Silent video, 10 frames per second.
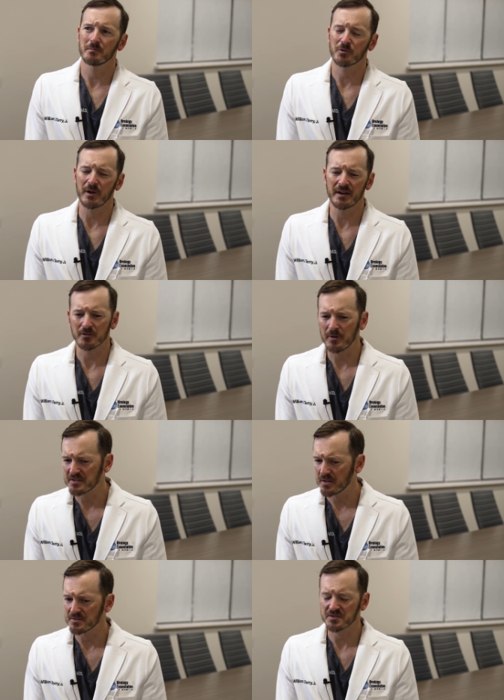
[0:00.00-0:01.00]
chronic
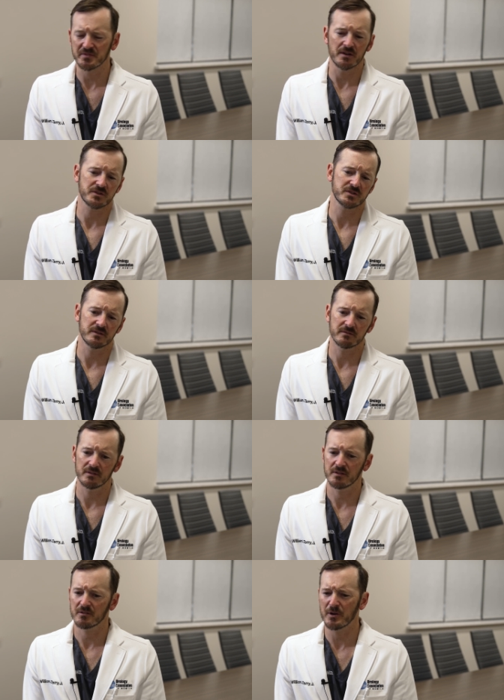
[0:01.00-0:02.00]
erectile
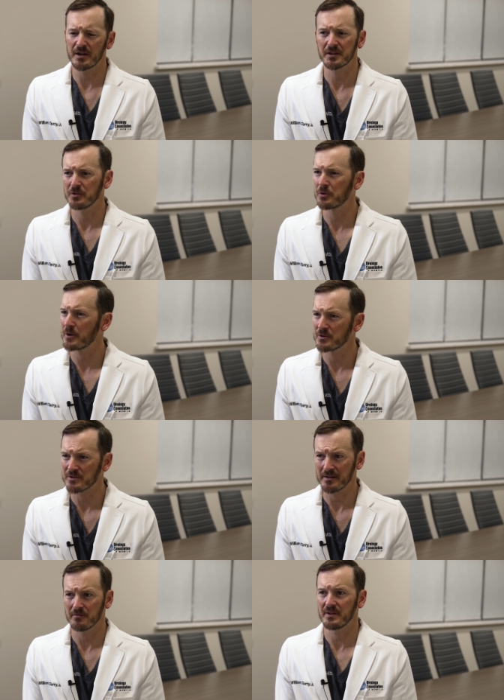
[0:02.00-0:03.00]
dysfunction, chronic urinary
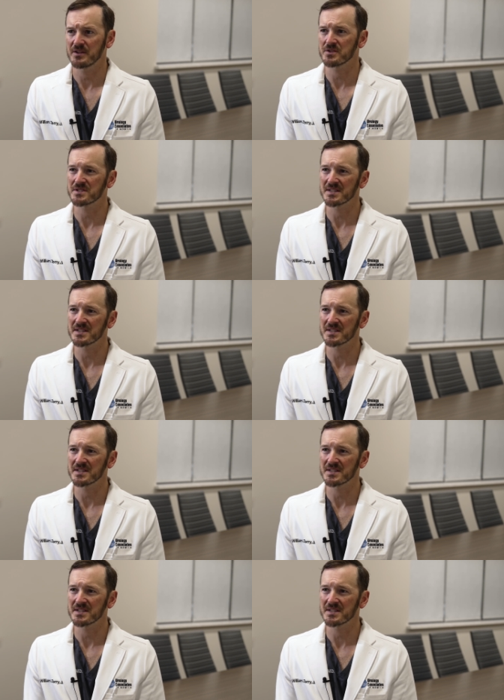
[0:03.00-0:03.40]
tract infections,